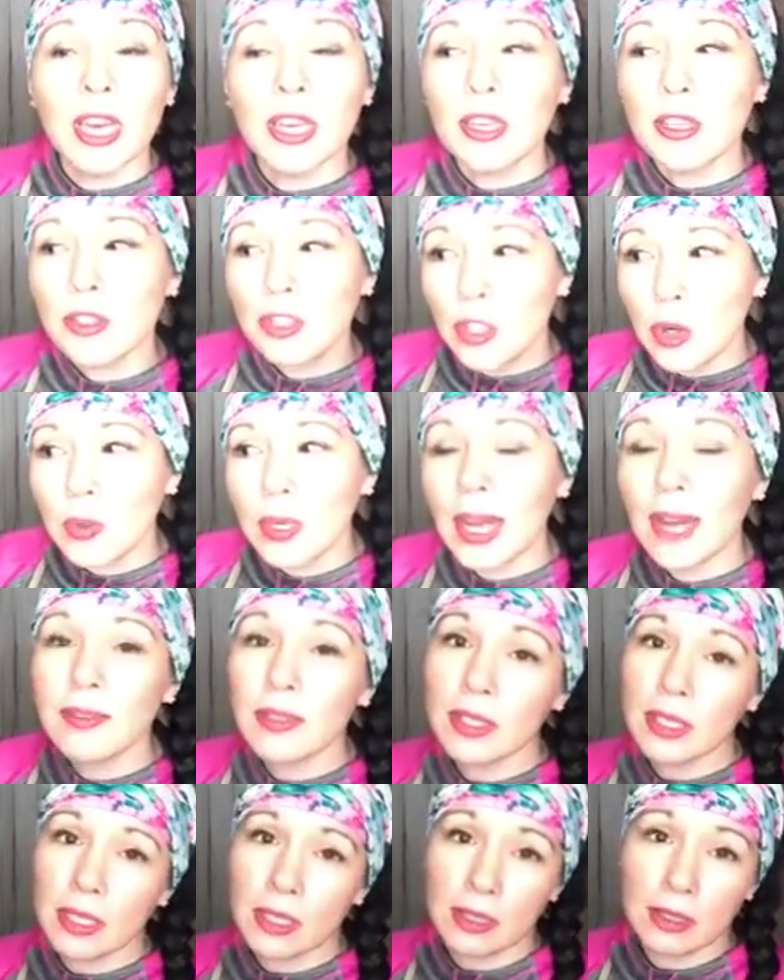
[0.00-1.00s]
You don't have
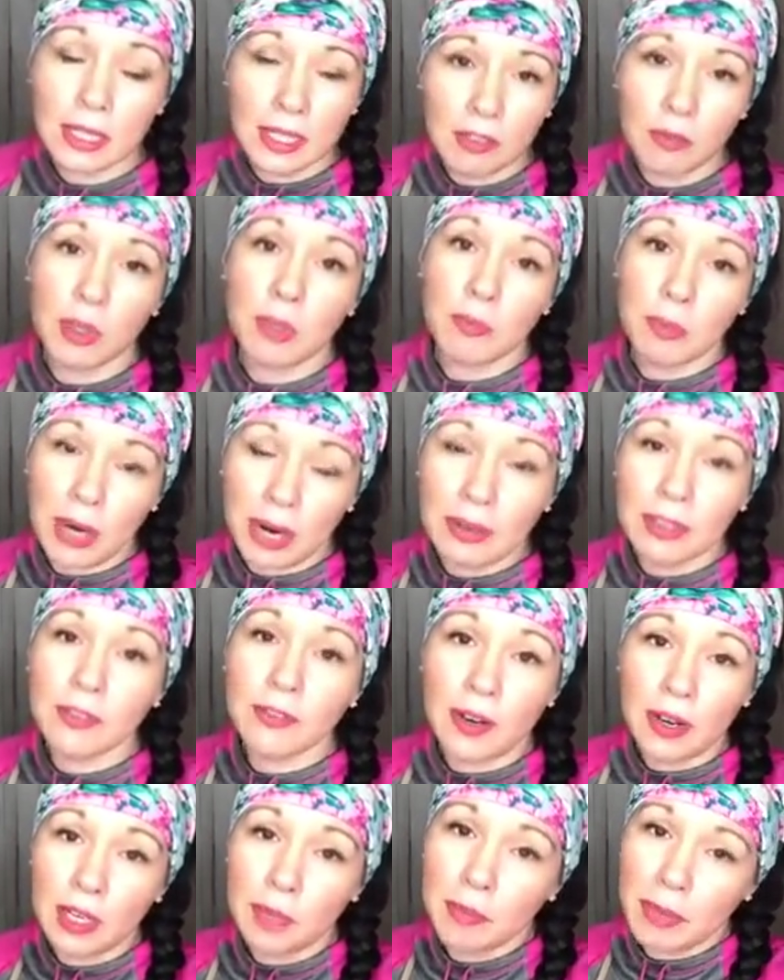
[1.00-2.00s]
to live with brownie
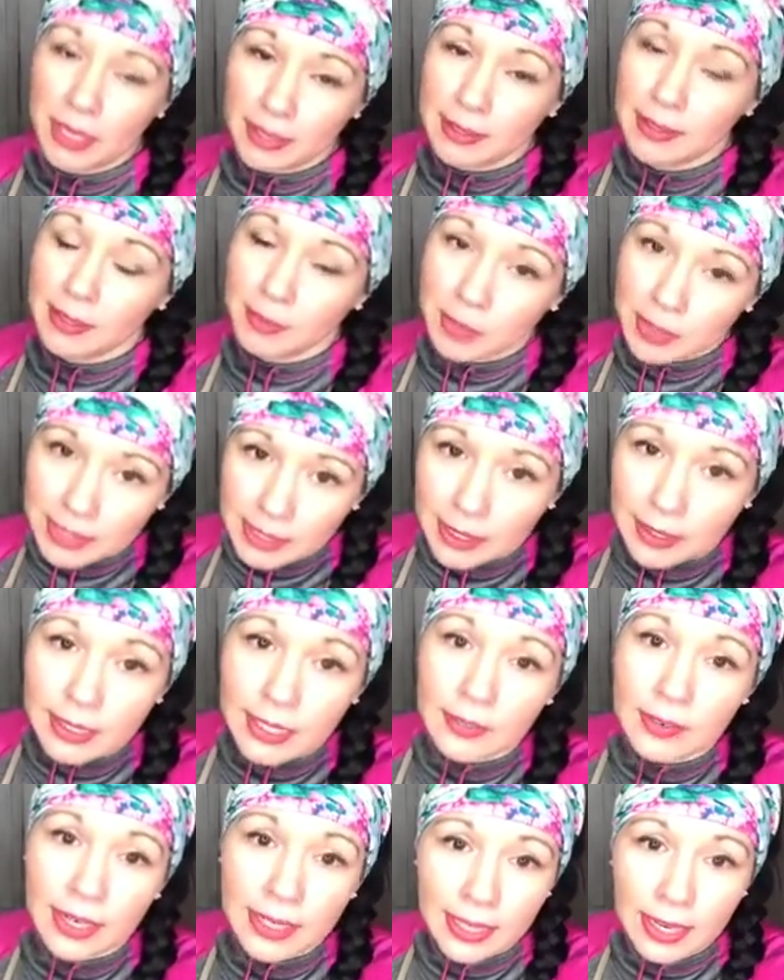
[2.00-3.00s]
frowny pieces. I'm just
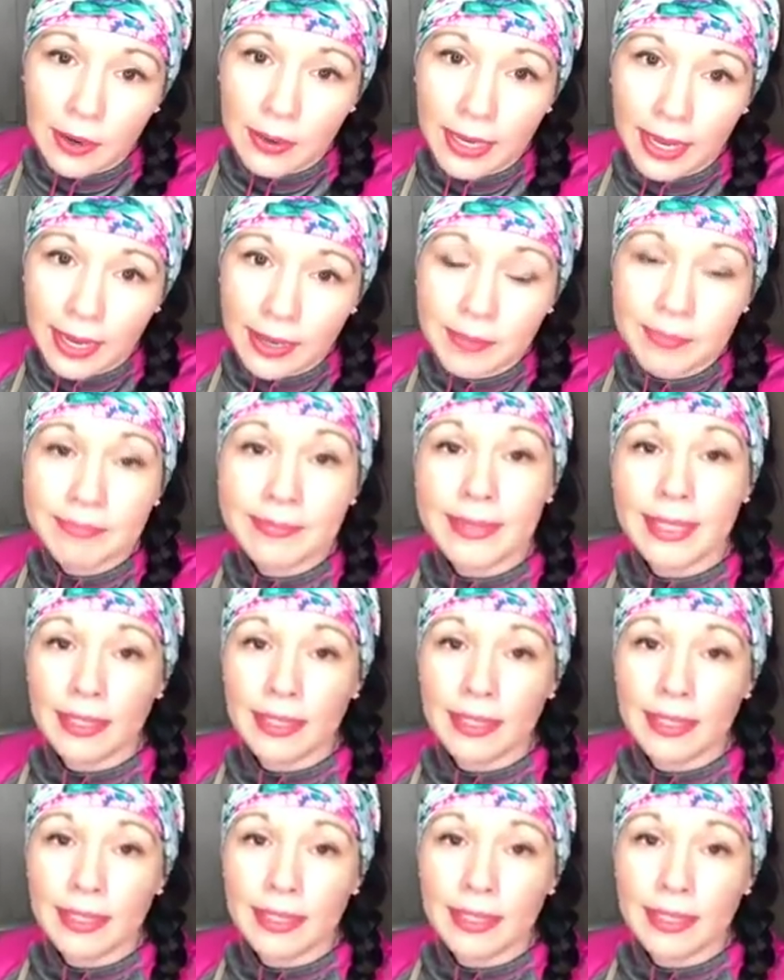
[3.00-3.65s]
telling you right now, okay?